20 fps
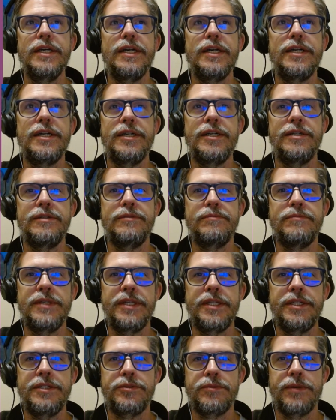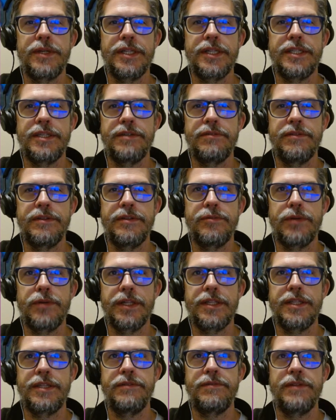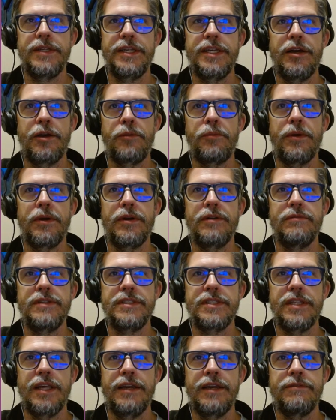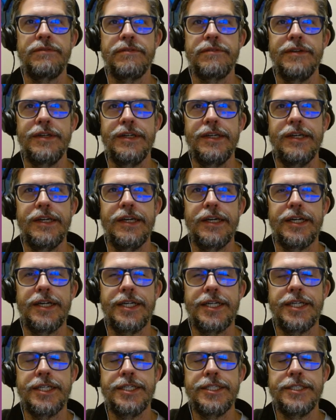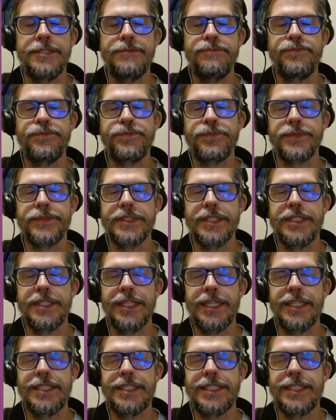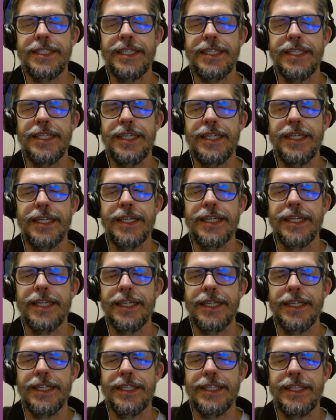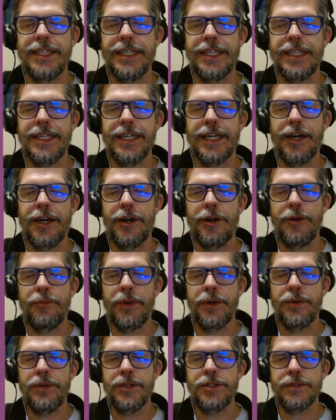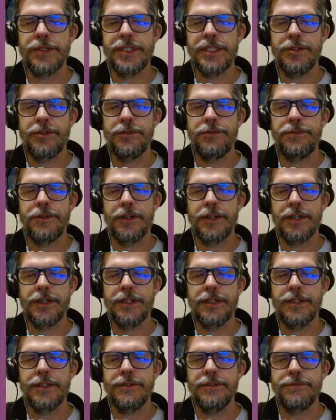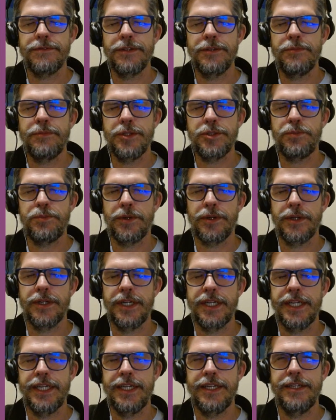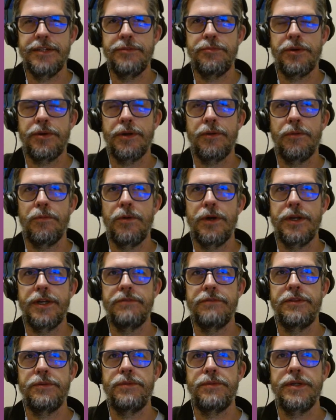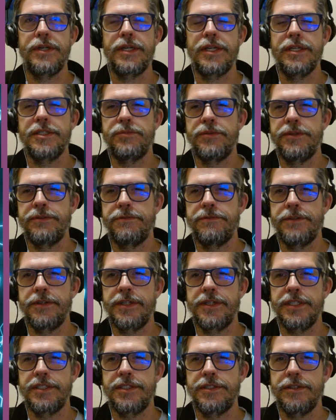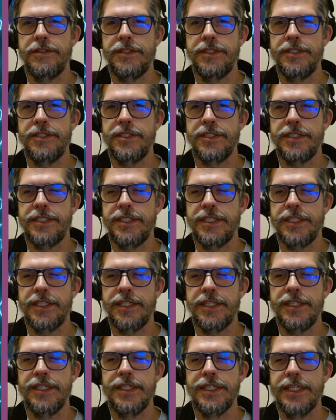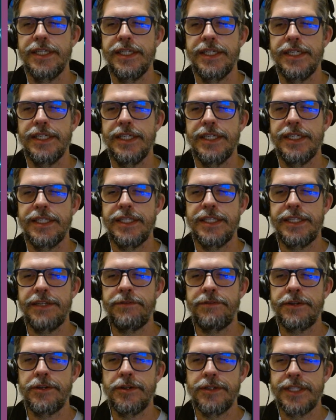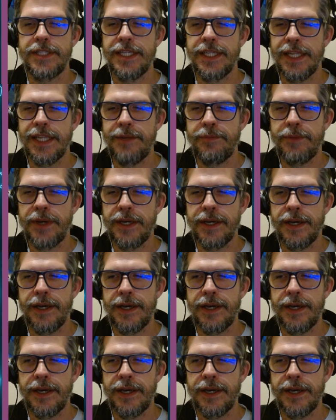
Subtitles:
in his relatively young part of his life. Let's see. The poetry so far, for the most part, in part 1 of the book has been focused on just the difficult dilemma